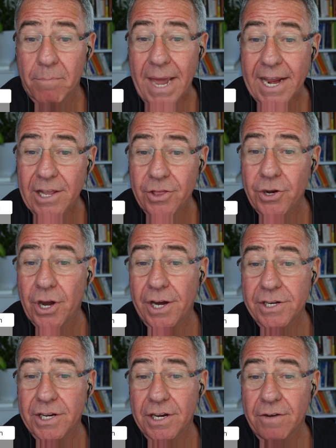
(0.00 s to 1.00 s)
back in the
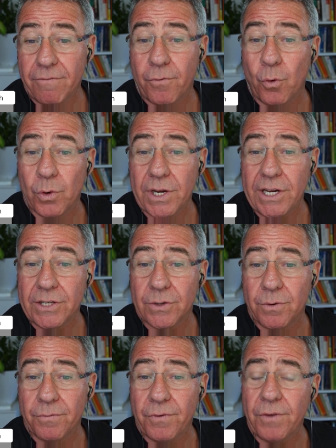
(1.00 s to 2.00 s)
1940s
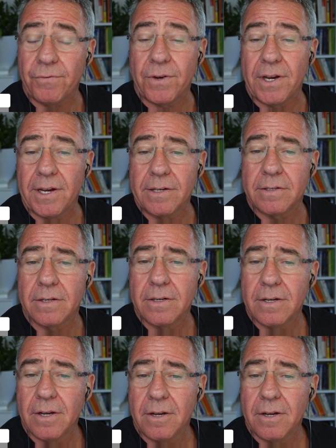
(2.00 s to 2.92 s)
or 50s.